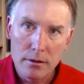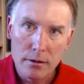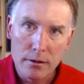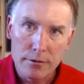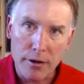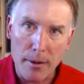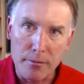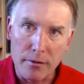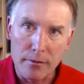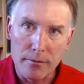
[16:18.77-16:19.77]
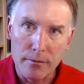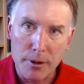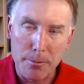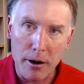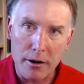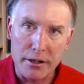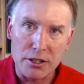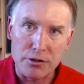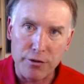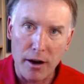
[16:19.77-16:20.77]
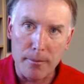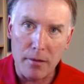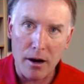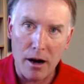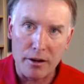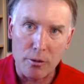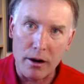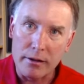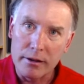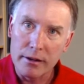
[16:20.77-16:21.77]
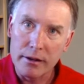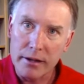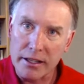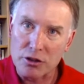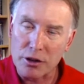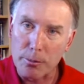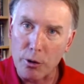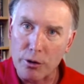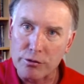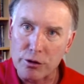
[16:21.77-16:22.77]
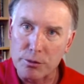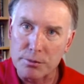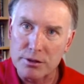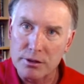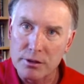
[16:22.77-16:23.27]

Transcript: from the parties, from Ottawa, into the boardrooms,